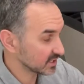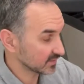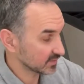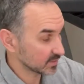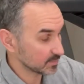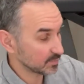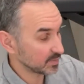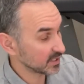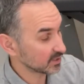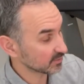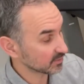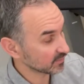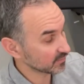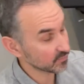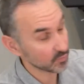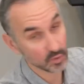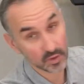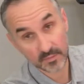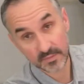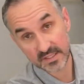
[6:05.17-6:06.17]
You got the
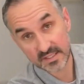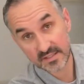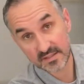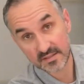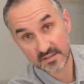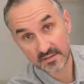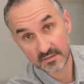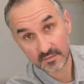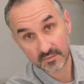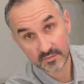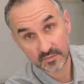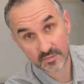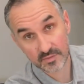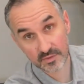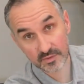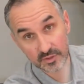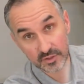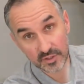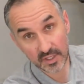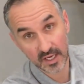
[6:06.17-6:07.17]
piriformis
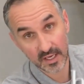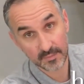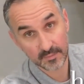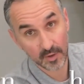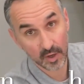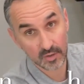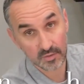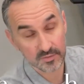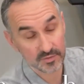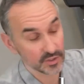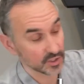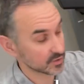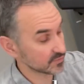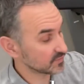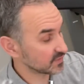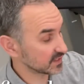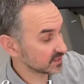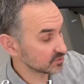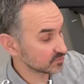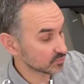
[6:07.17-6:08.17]

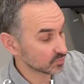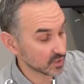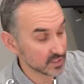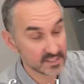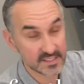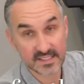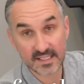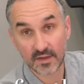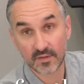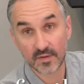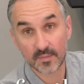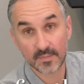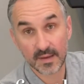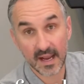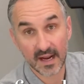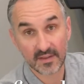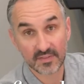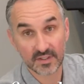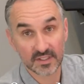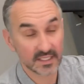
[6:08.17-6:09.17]
nerve that runs down the
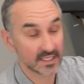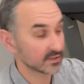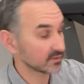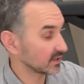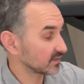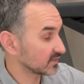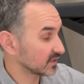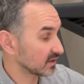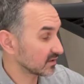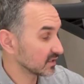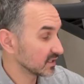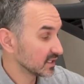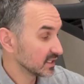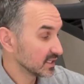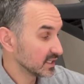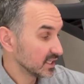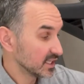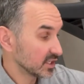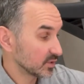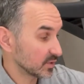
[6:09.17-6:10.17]
back of the leg right there.
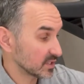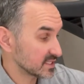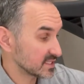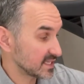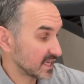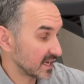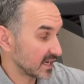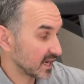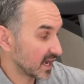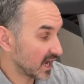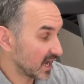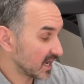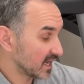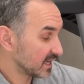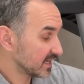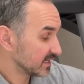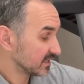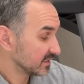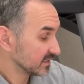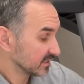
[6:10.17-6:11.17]
You want to stay
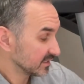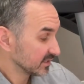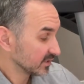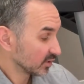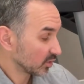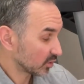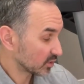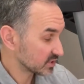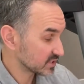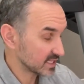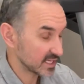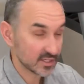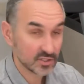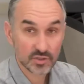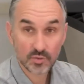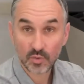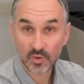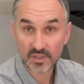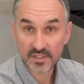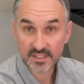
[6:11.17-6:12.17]
high or stay
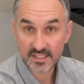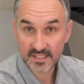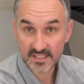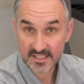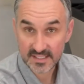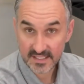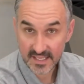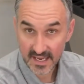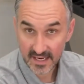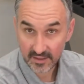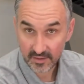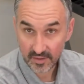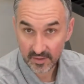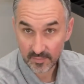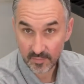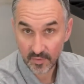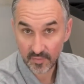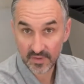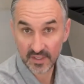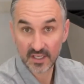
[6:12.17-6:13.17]
towards the
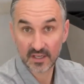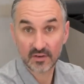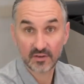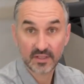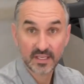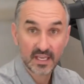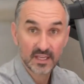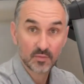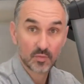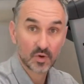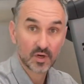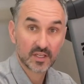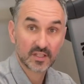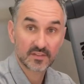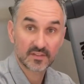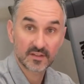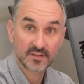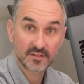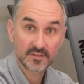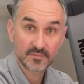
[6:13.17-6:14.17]
sacrum over here, okay?
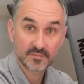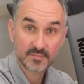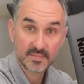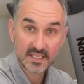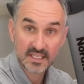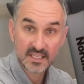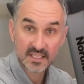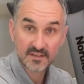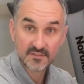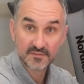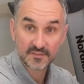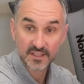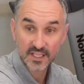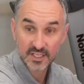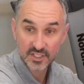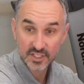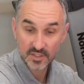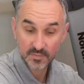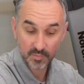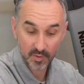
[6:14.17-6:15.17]
Working the meaty,
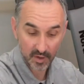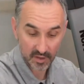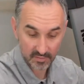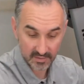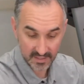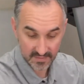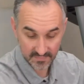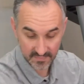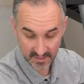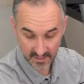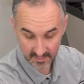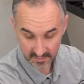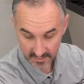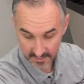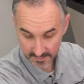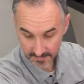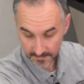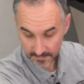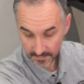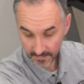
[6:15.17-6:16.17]
fleshy part right
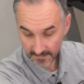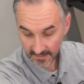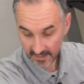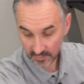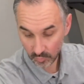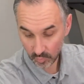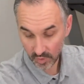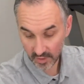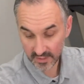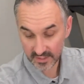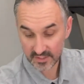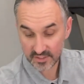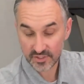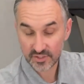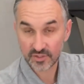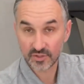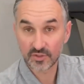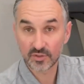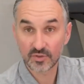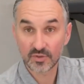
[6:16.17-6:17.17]
there and working
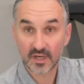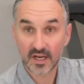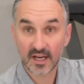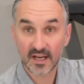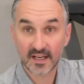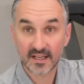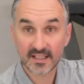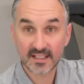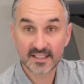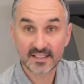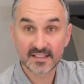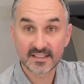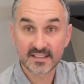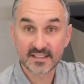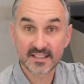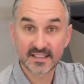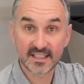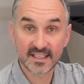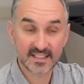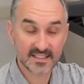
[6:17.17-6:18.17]
to
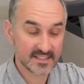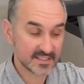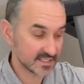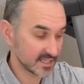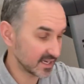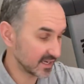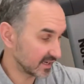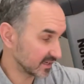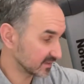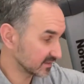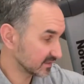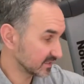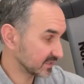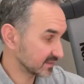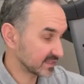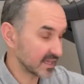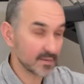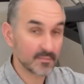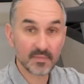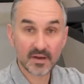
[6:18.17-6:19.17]
get
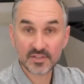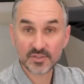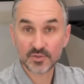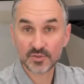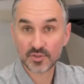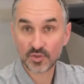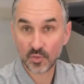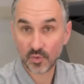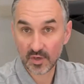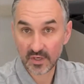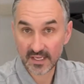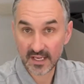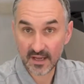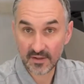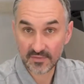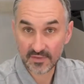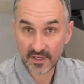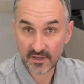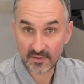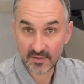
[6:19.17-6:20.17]
that muscle to work
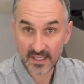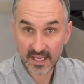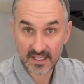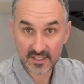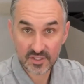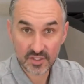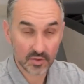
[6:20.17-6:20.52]
out there, okay?